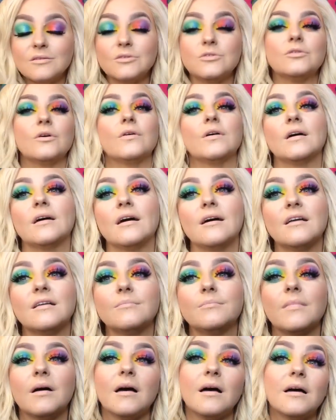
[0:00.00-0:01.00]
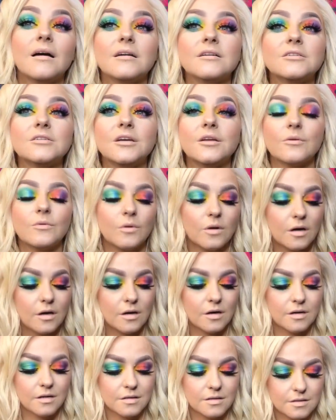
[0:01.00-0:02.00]
So I got my eyeshadow
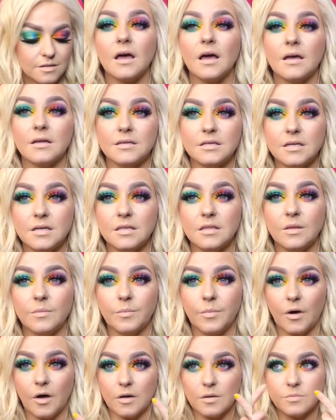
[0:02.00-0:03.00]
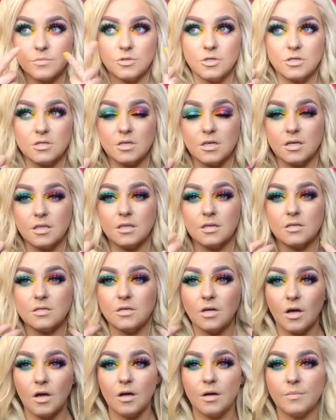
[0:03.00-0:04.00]
on. I did the bottom just like the
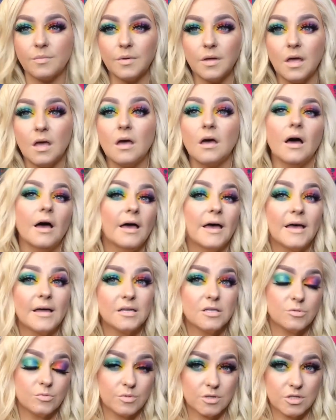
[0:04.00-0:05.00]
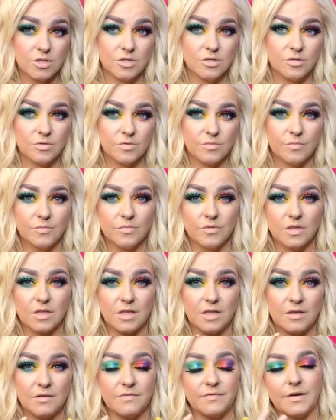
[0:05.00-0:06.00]
top. I had to redo
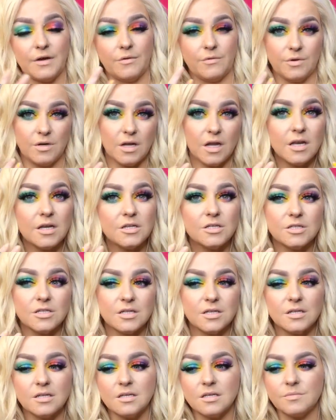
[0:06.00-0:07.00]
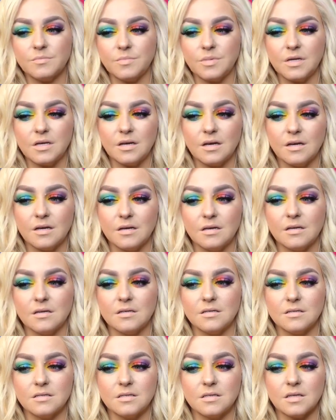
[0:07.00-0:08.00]
the foundation
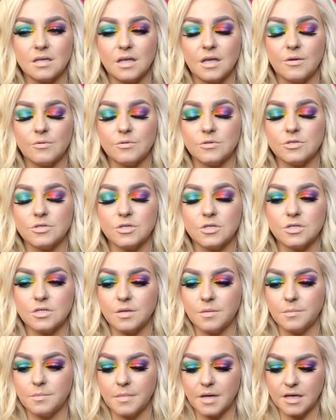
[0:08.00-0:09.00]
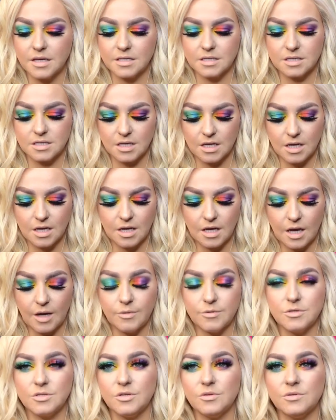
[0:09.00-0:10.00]
because it was just a mess.
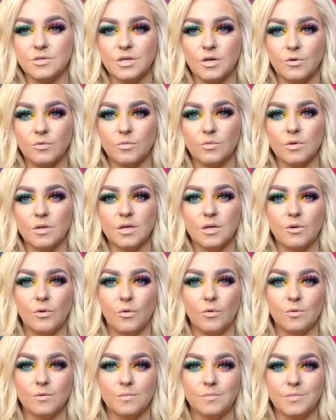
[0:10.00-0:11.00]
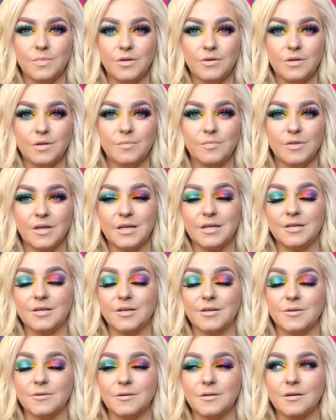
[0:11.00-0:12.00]
I was using a really old beauty
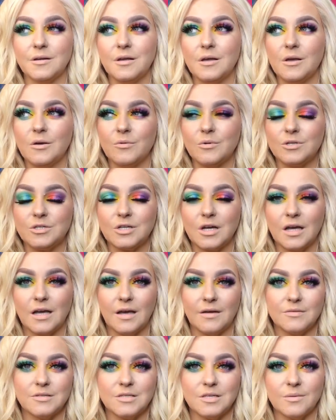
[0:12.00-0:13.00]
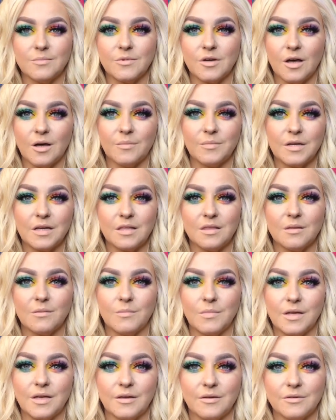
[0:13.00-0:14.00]
blender, which I have some coming in
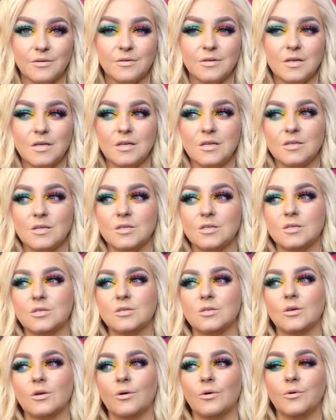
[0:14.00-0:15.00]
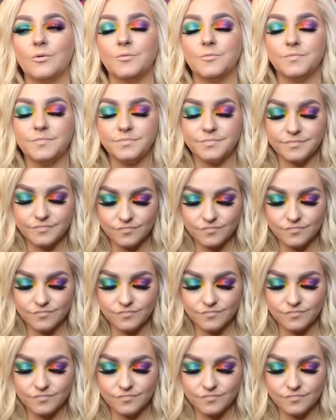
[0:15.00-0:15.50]
the mail, so